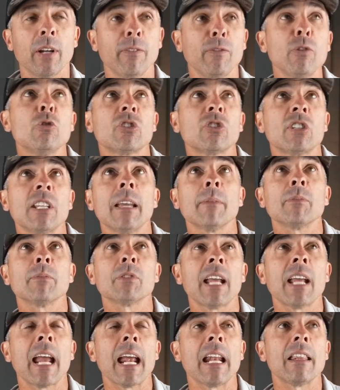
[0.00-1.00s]
If you see him
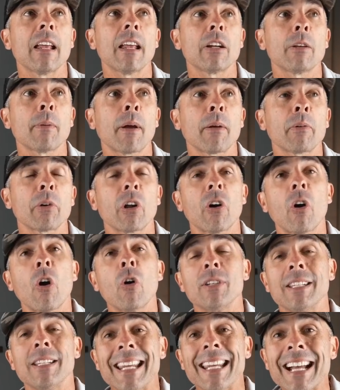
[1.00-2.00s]
standing there, you might go,
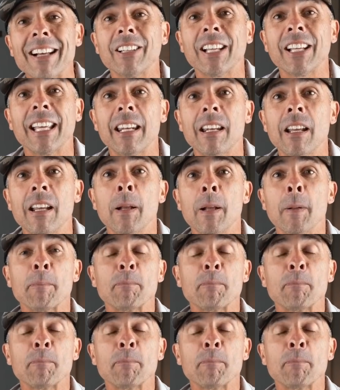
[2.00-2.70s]
oh, Dylan,